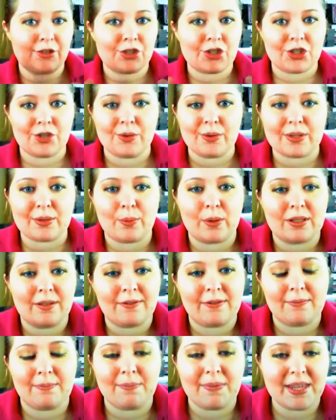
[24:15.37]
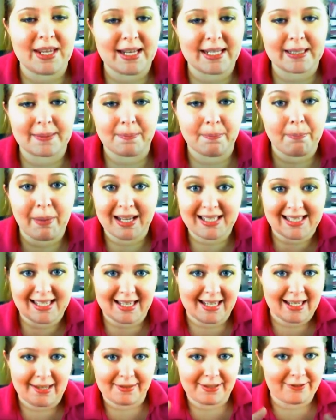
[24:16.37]
and choose one of these
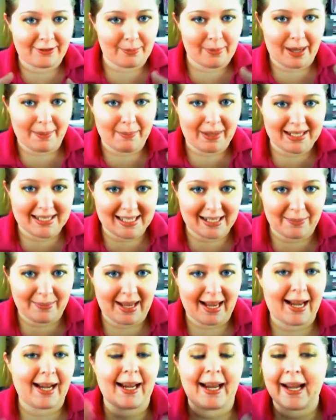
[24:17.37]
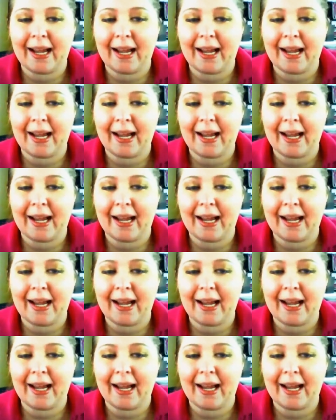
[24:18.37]
buzzing gifts from my buzzing bag.